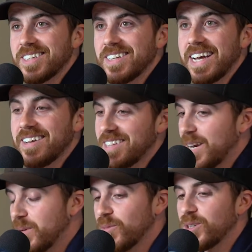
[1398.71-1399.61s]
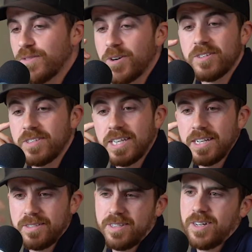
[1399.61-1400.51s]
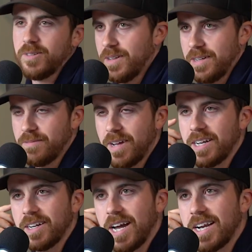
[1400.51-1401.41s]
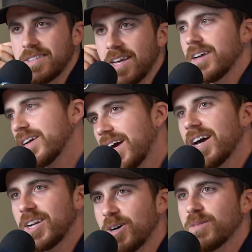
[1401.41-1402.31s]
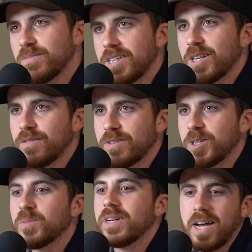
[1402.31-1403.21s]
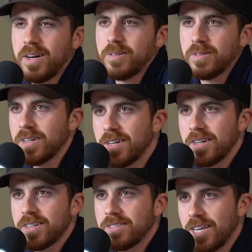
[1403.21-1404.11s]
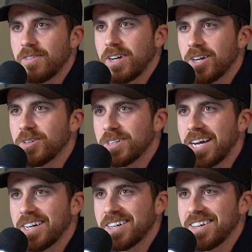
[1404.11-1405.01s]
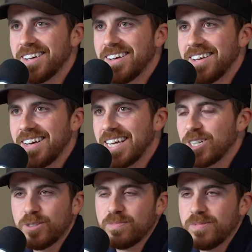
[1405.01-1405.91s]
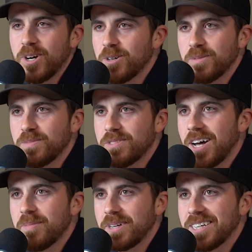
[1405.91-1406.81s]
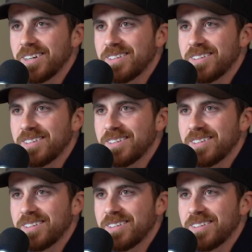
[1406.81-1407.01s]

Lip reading: And like I said, I mean, when you first did this, you know, like I could kind of tell you, like, yeah, you know, I'll sell a few, but now 700 later, and there's no stopping you.